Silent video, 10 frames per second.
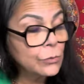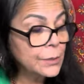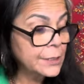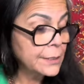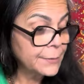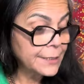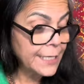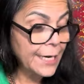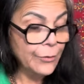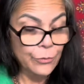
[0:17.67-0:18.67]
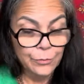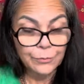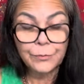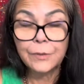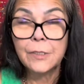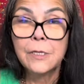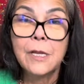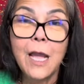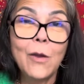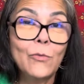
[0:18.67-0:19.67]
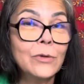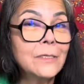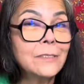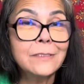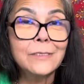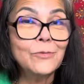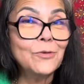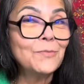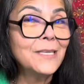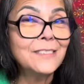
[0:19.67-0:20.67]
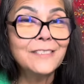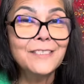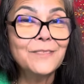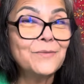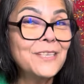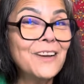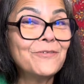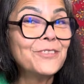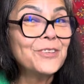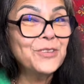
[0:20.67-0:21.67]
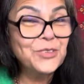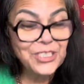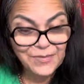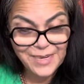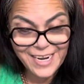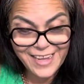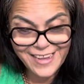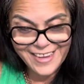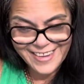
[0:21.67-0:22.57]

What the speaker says: Wisdoms Tarot. And we're going to see what messages we got for you, Gemini.